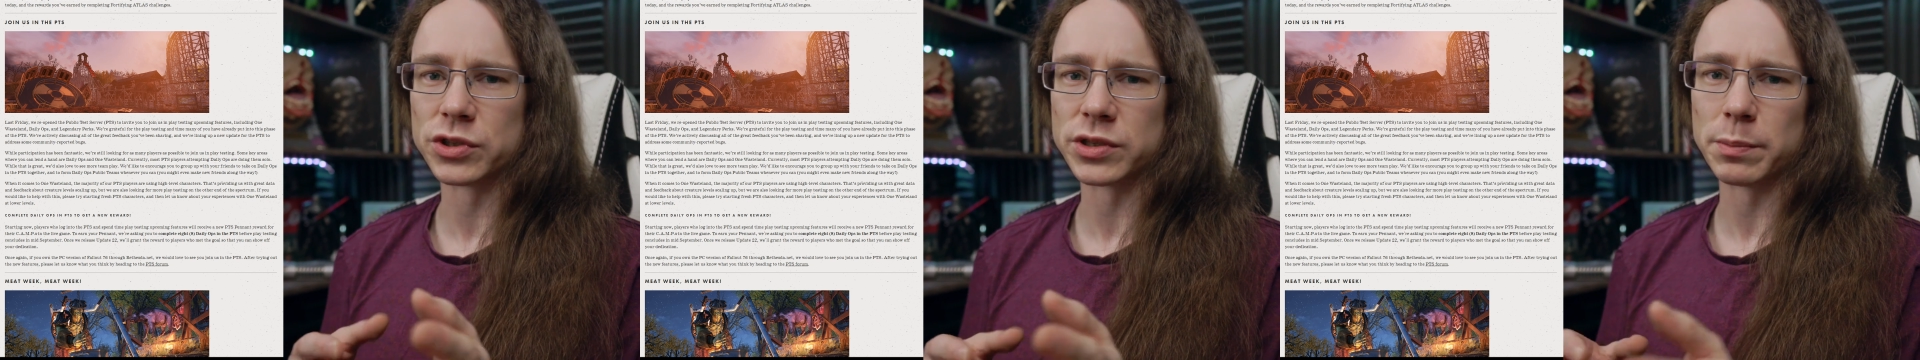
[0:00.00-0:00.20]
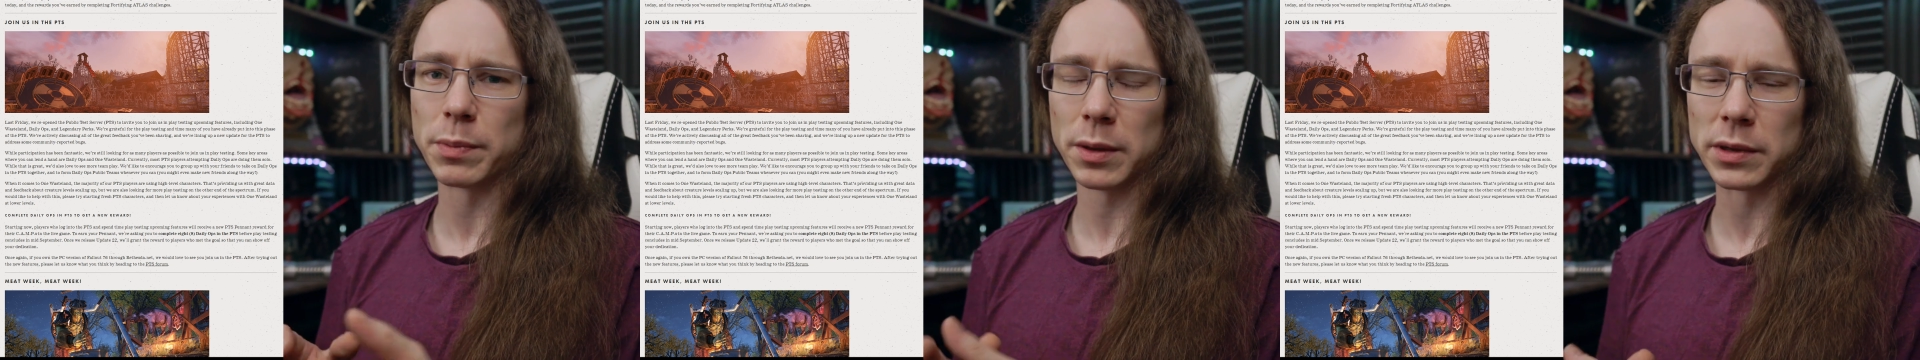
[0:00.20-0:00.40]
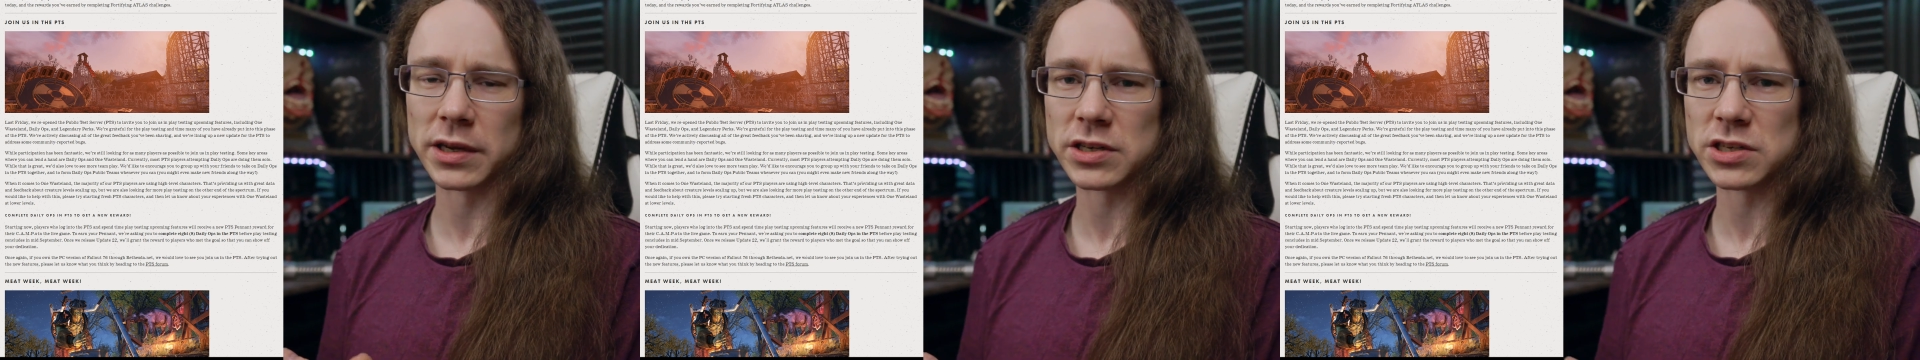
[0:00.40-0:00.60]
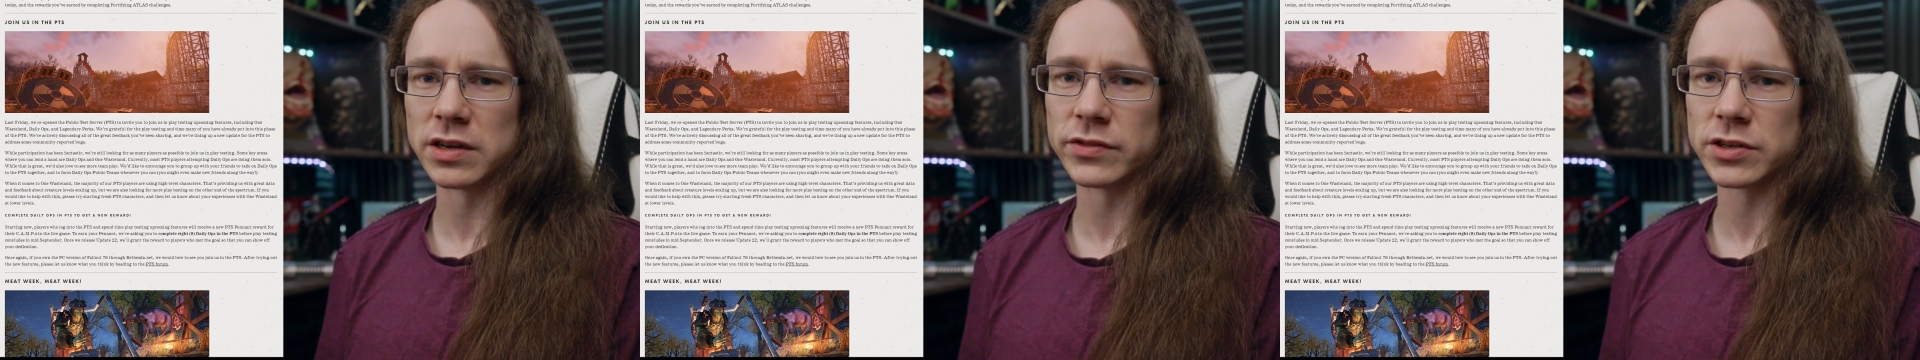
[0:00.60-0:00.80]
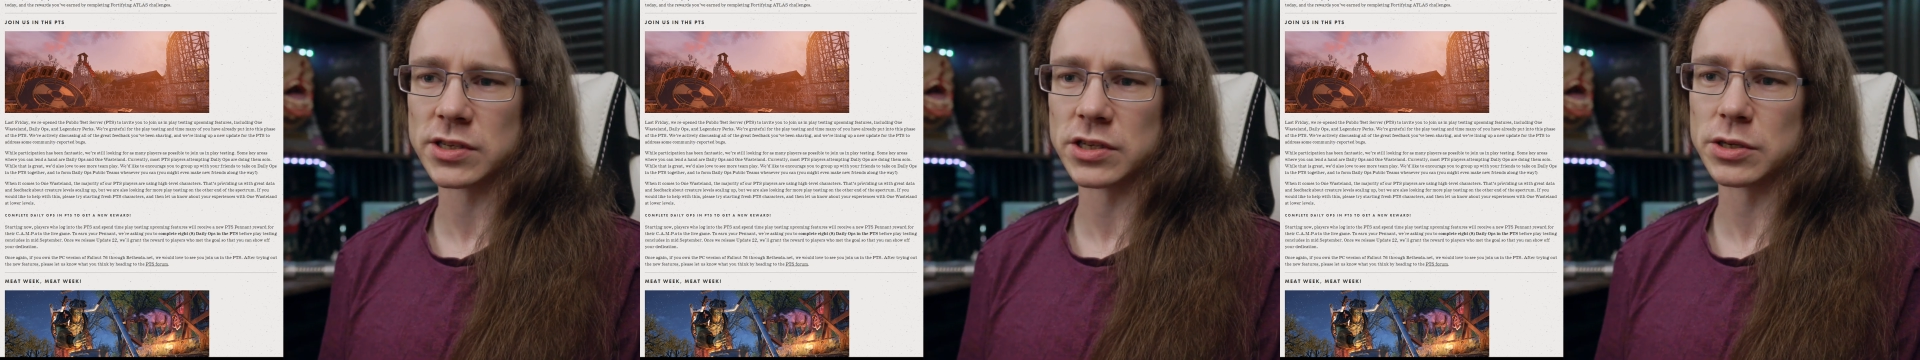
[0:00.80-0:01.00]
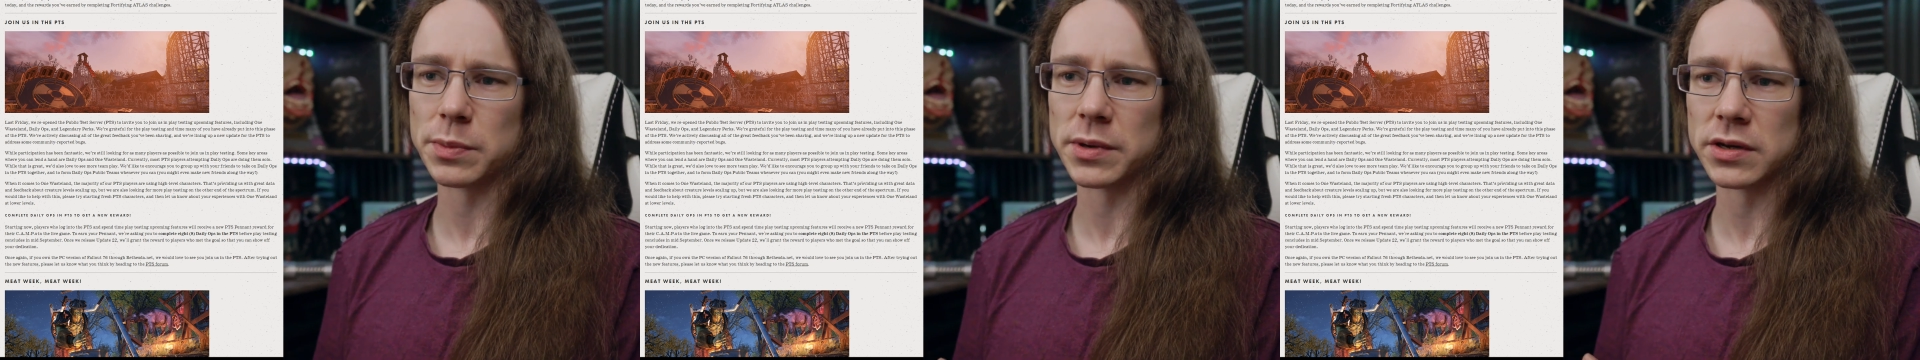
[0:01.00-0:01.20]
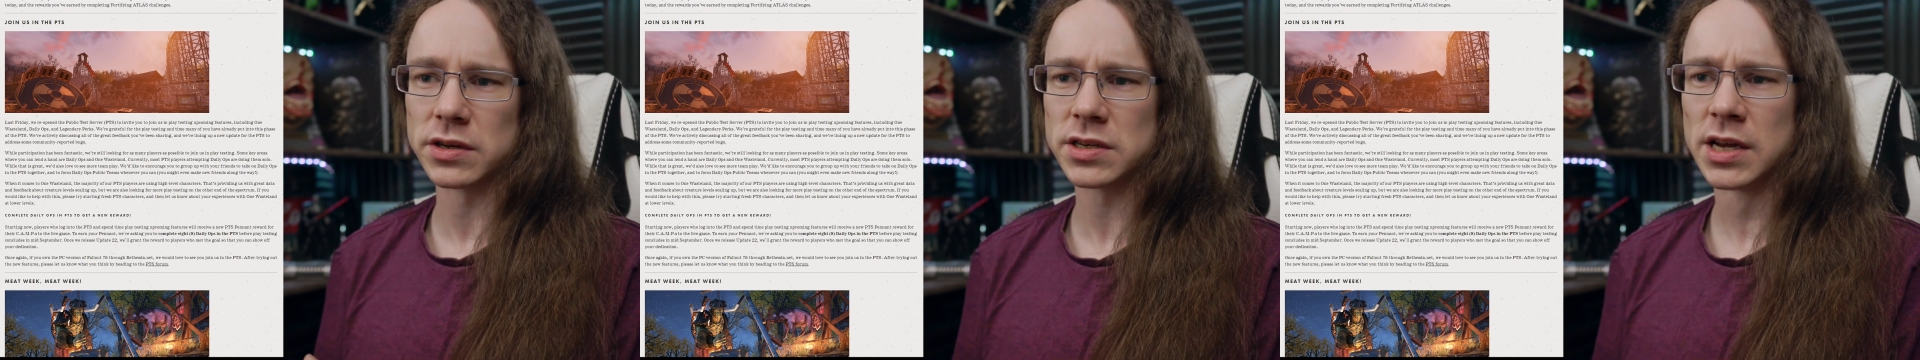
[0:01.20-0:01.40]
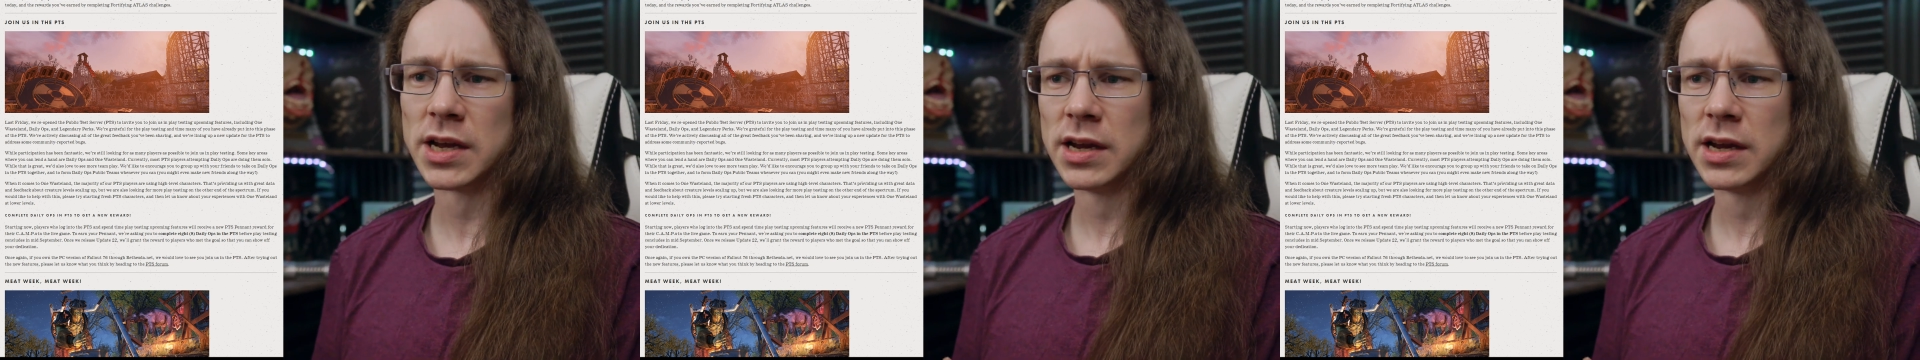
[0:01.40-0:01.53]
the public servers, I suppose,